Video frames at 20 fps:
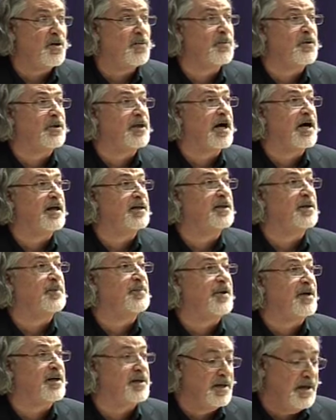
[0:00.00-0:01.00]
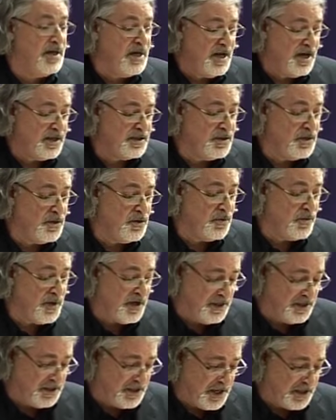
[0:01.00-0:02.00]
hope will underpin a new
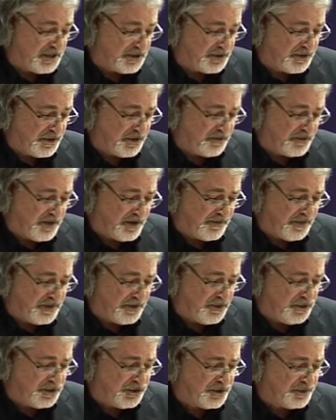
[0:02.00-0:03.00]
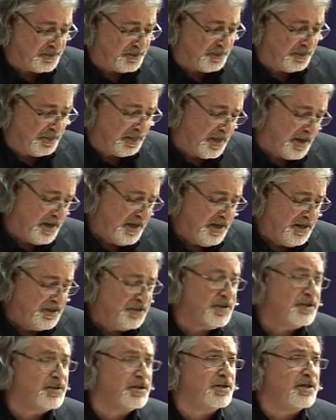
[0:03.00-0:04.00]
industrial revolution.
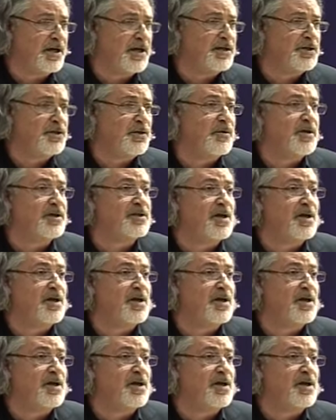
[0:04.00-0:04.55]
Just to take two